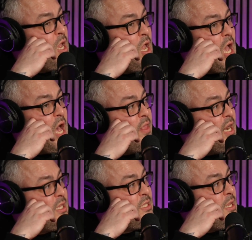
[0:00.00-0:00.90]
And
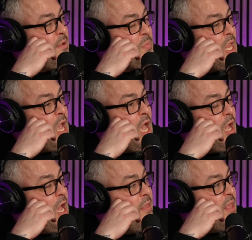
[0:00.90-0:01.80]

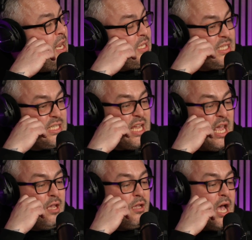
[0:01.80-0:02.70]
then I'd
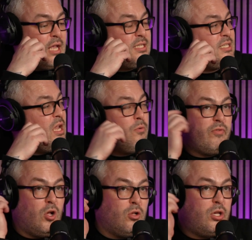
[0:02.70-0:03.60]
sit
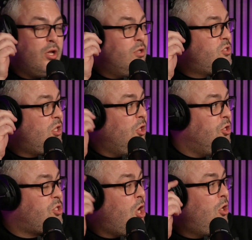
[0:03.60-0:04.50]
with all curtains
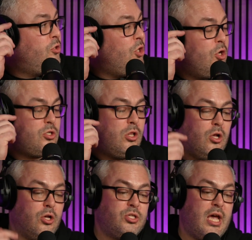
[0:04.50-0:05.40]
closed, all doors
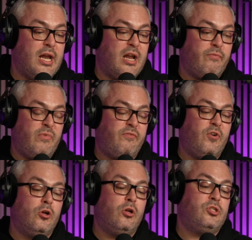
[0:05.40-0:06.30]
closed, and I'd have my
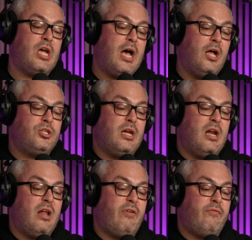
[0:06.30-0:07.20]
phone on charge, and
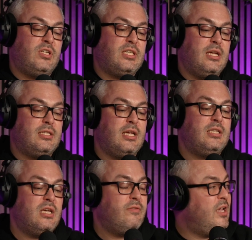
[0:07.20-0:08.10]
I'd have every
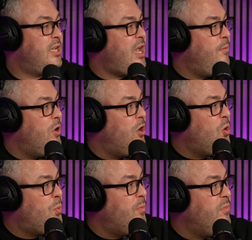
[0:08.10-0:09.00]
CCTV camera
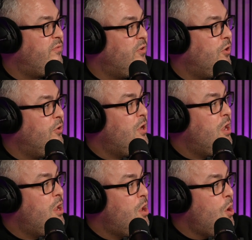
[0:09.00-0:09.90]
up on my phone,
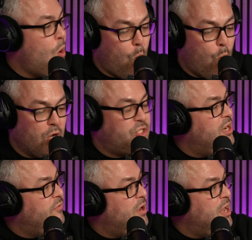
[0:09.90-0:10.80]

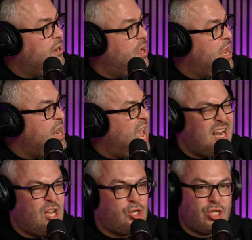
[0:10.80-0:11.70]
watching and
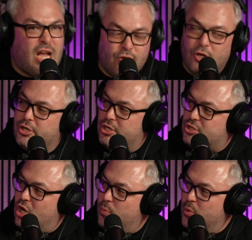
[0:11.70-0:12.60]
any shadow you
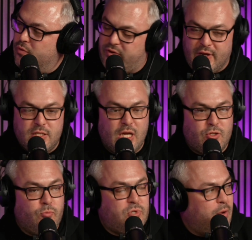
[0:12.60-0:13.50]
saw move, you think it's that
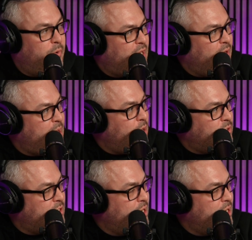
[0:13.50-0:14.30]
someone trying to break into my house.